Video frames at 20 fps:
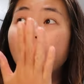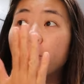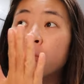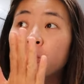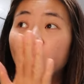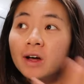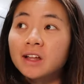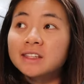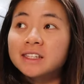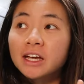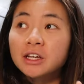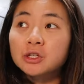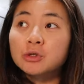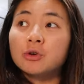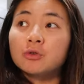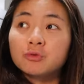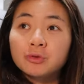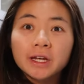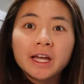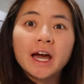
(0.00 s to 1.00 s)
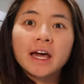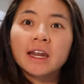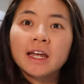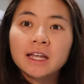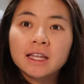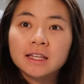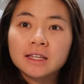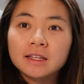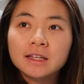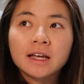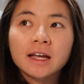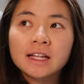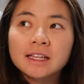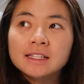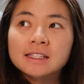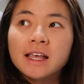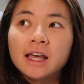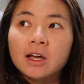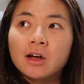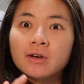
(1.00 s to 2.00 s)
Once I do a re-edit,
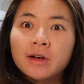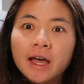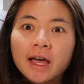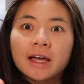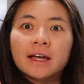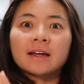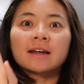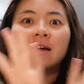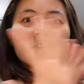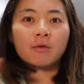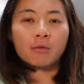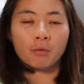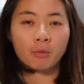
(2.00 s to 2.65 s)
it's like, okay,